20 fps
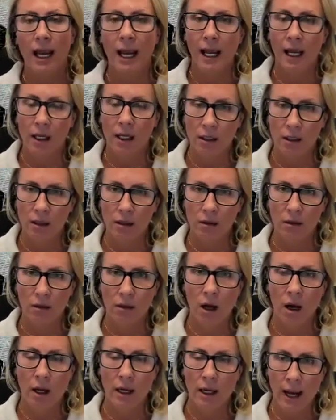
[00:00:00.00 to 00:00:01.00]
And
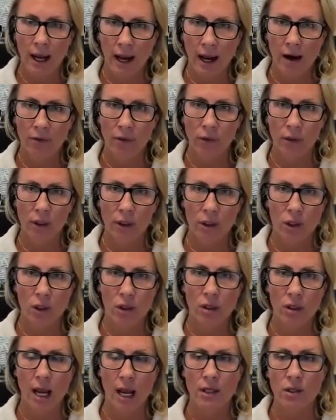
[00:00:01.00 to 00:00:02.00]
on
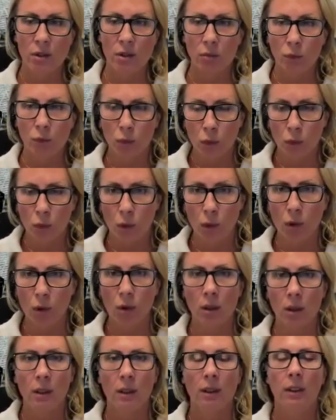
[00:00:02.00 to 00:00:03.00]
average, as a
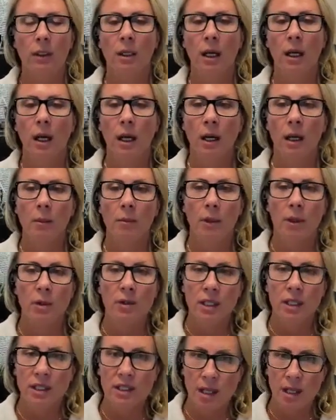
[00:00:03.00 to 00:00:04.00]
rule,
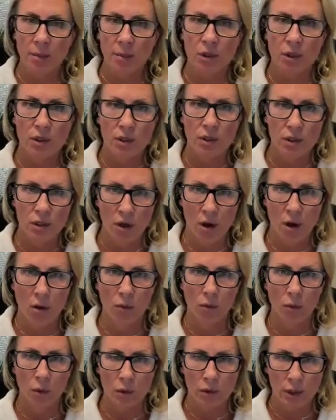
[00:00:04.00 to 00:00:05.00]
there's exceptions to
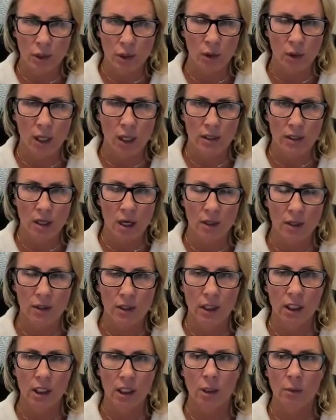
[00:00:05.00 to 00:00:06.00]
all rules, as you guys
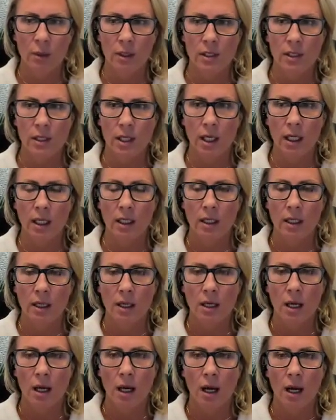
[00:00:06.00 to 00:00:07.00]
constantly hear me say.
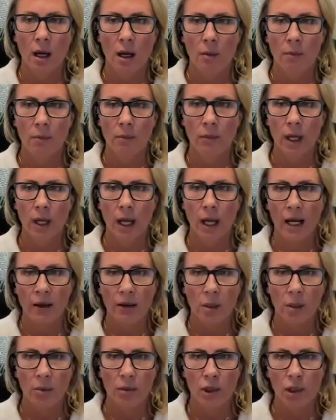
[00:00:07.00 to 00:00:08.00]
The higher
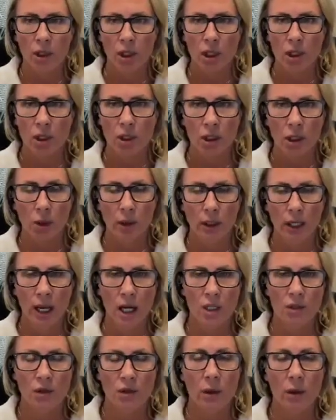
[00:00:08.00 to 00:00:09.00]
the appreciation, the lower
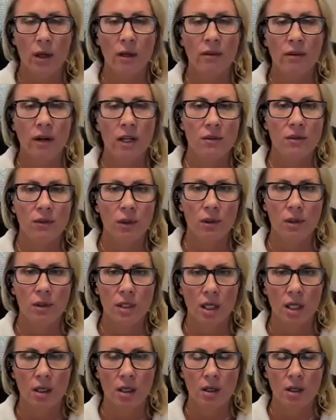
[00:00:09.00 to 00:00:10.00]
cash flow, and vice
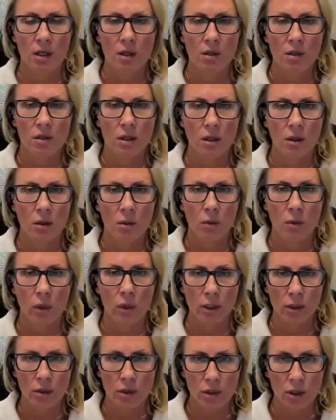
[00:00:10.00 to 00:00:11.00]
versa. So
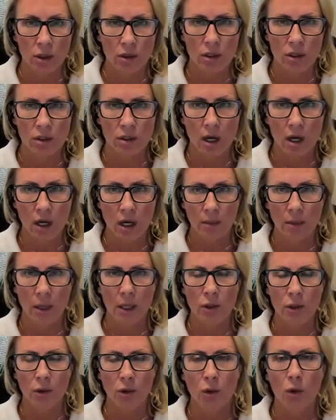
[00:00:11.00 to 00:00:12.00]
when you start to talk
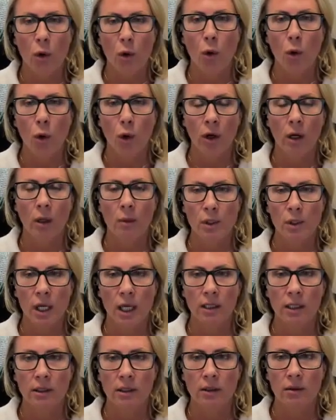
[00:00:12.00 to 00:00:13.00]
about your core
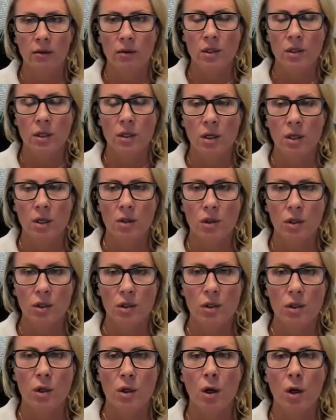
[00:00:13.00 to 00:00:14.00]
objectives,
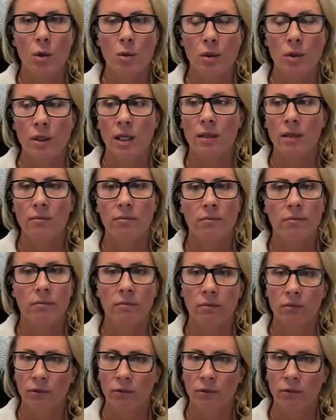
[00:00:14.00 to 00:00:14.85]
just note that